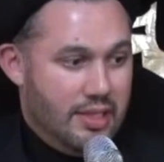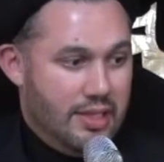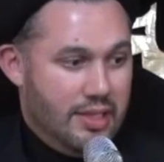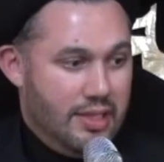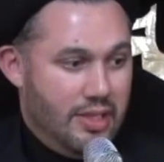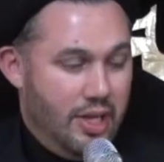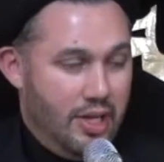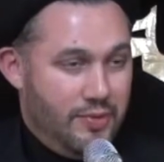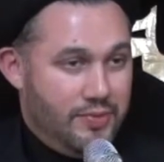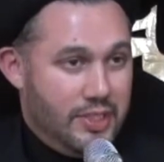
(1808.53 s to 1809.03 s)

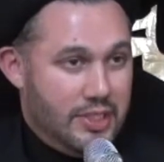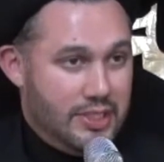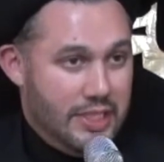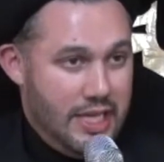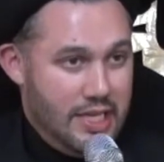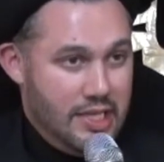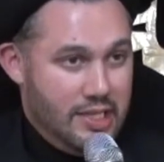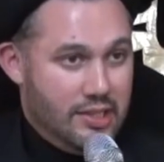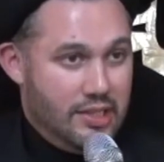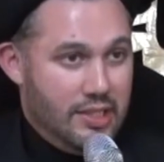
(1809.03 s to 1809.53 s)
after
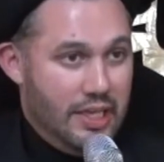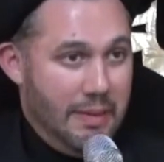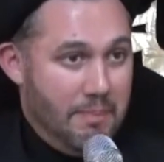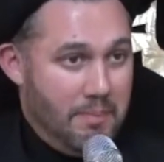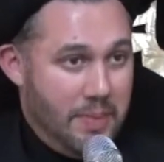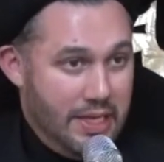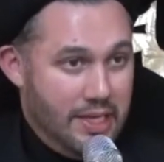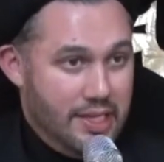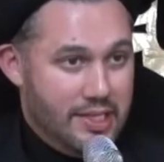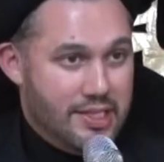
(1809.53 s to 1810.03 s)
gaining the
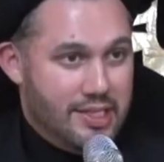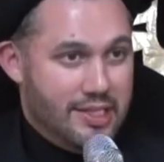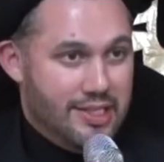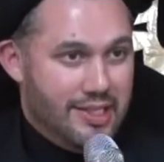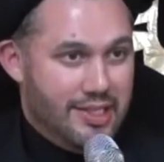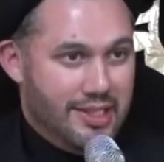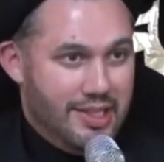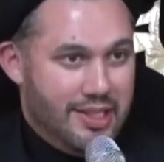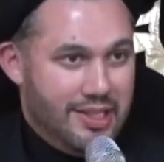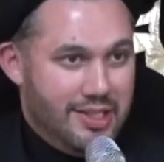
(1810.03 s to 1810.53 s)
ability
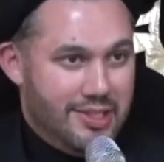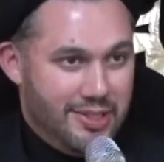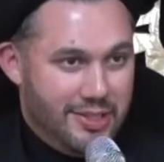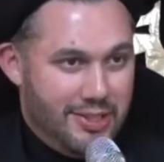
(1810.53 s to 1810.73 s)
to